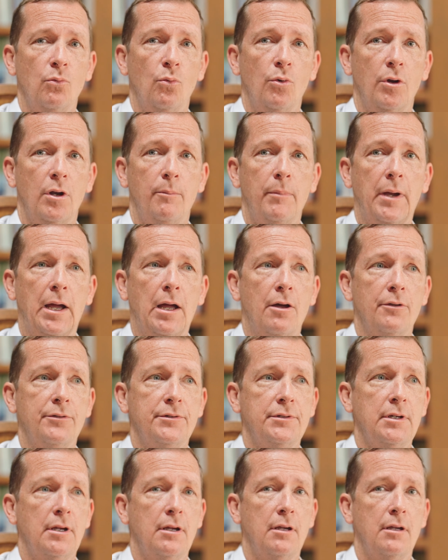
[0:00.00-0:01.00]
What
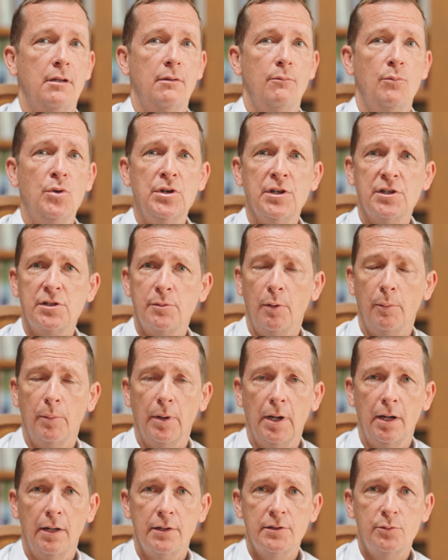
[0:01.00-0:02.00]
about municipal
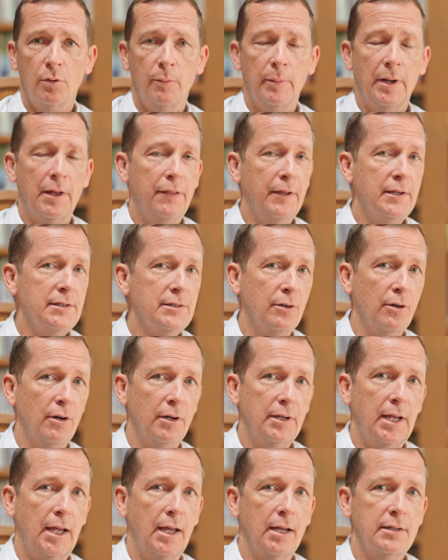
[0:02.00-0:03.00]
bonds? What about things that
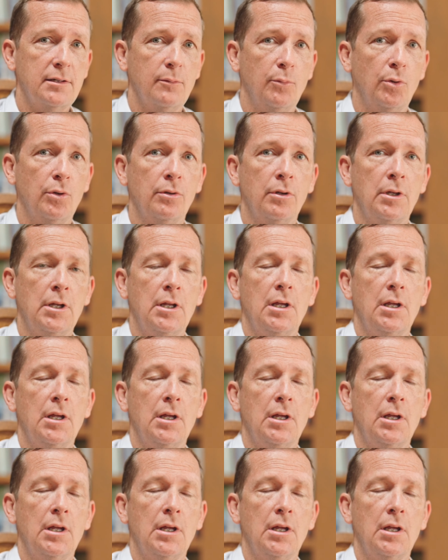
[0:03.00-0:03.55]
aren't taxable?